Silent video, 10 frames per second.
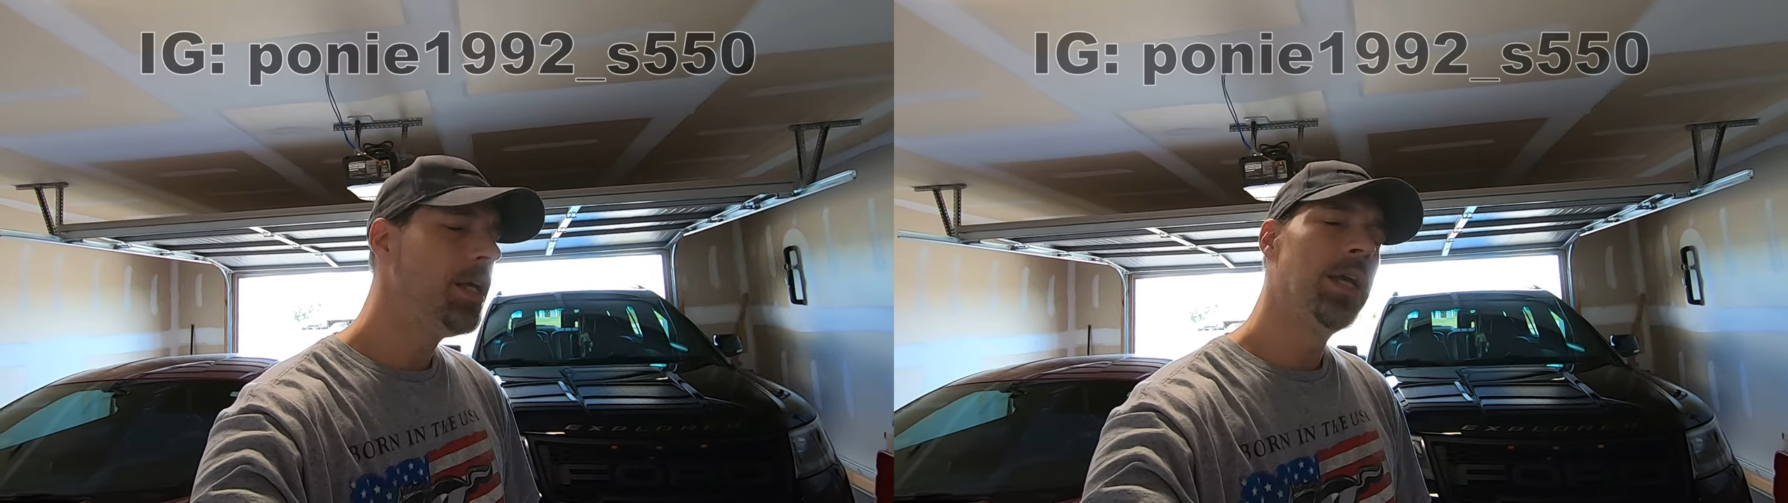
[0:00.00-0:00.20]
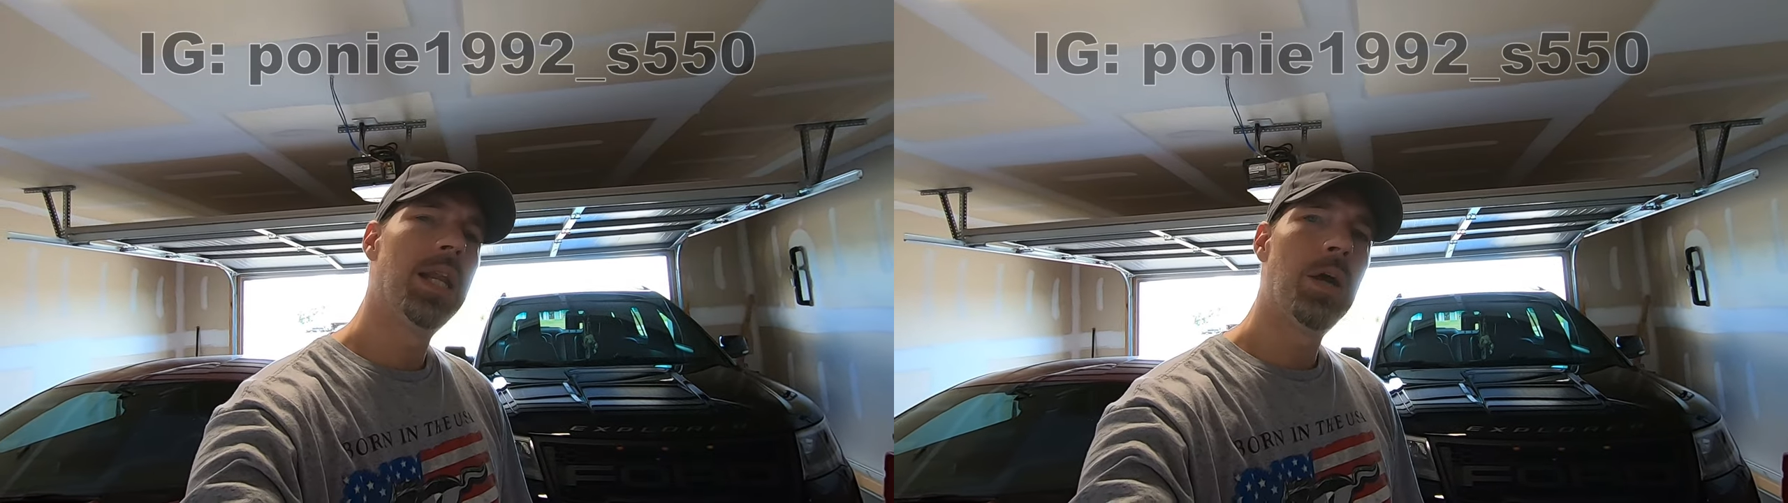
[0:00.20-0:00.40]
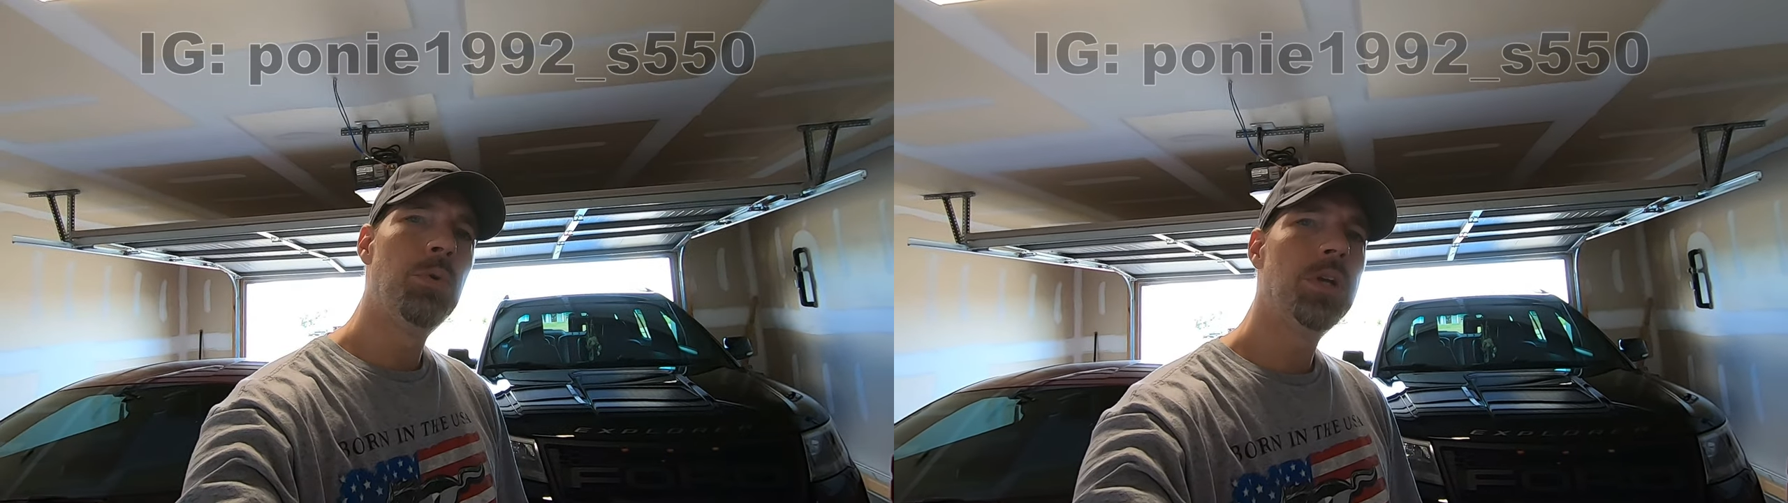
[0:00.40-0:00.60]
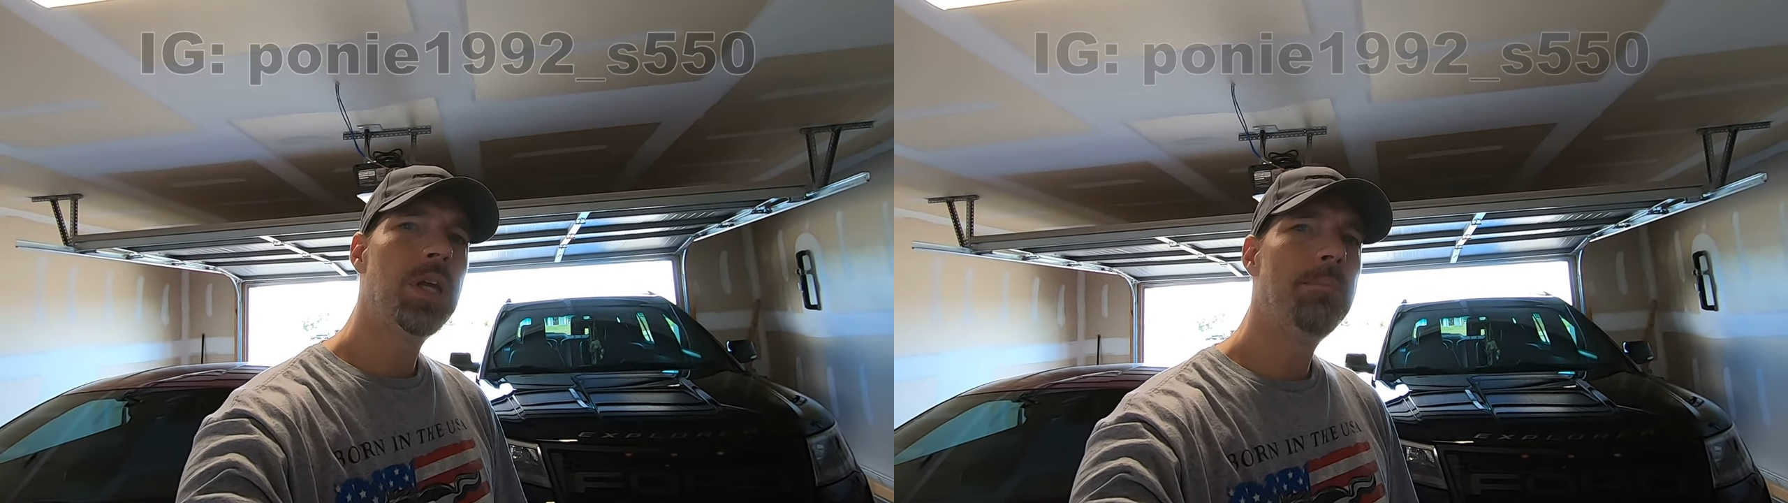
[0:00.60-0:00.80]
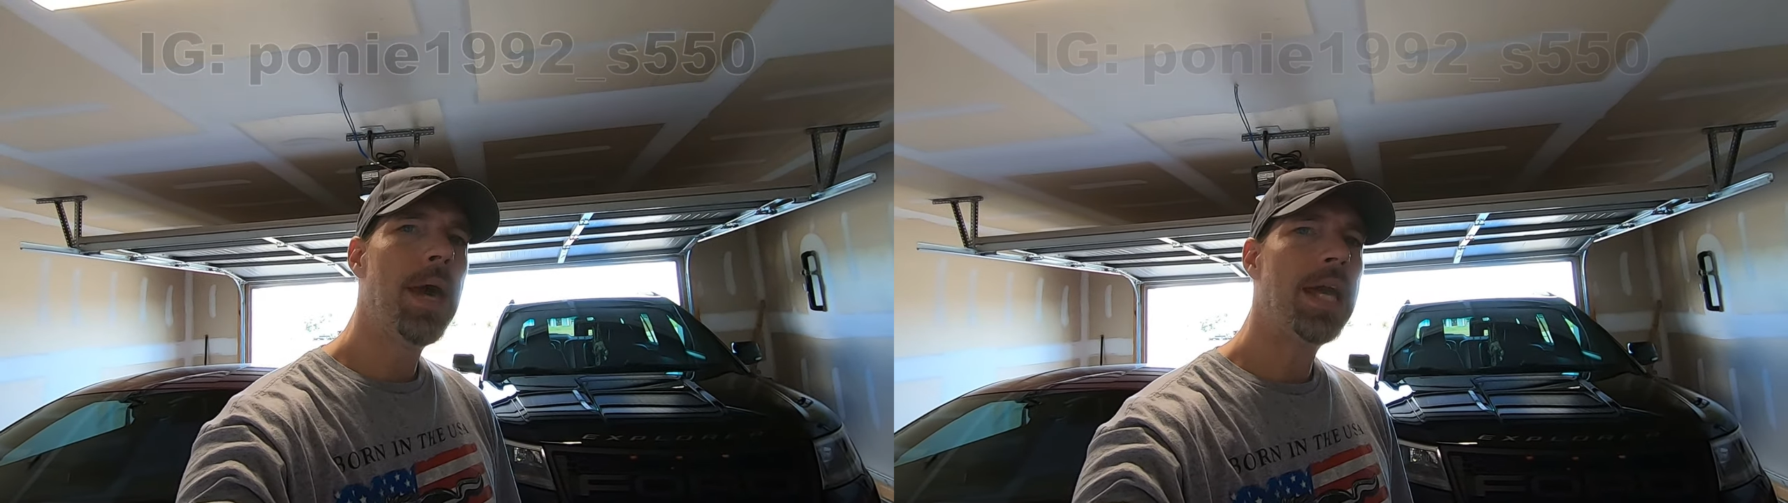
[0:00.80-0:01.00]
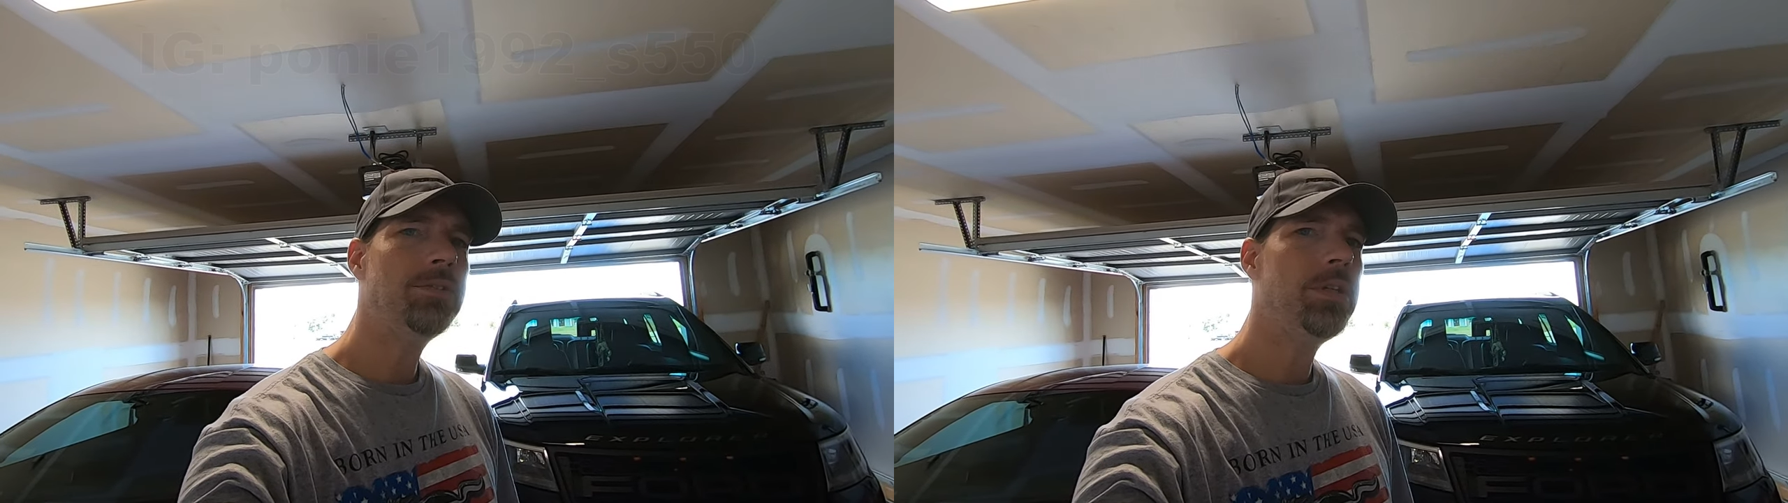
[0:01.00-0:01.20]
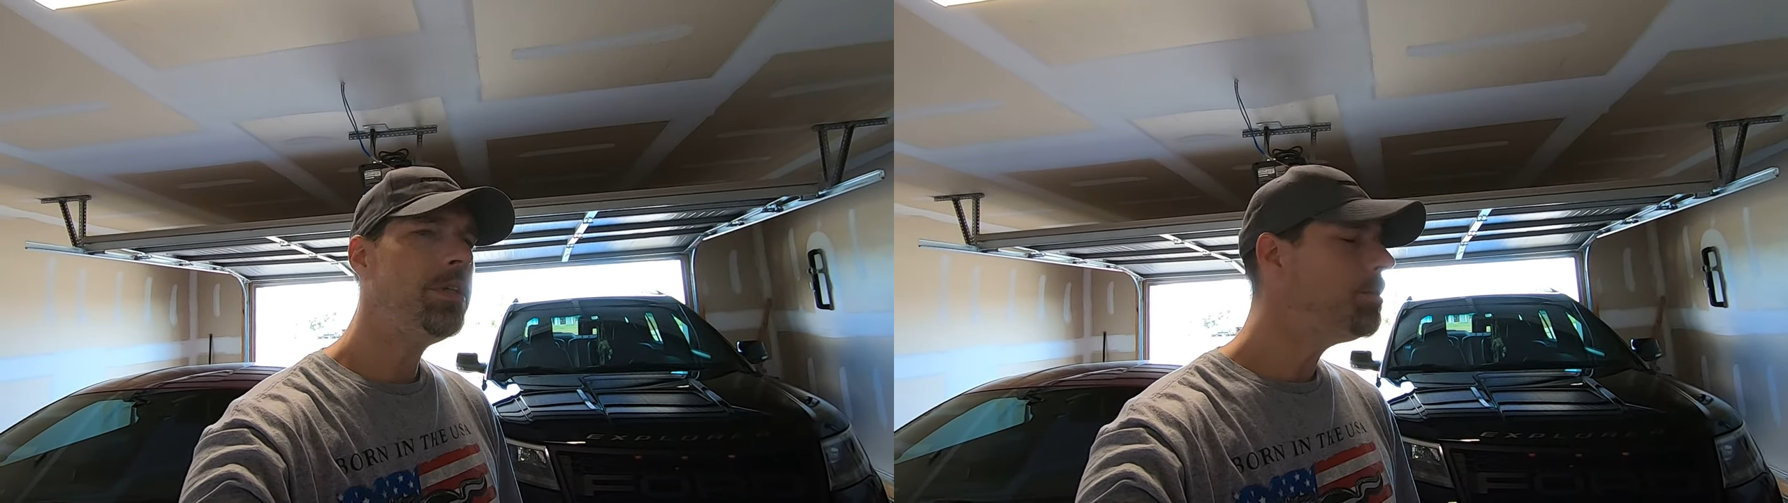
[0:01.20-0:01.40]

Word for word: and I will get back to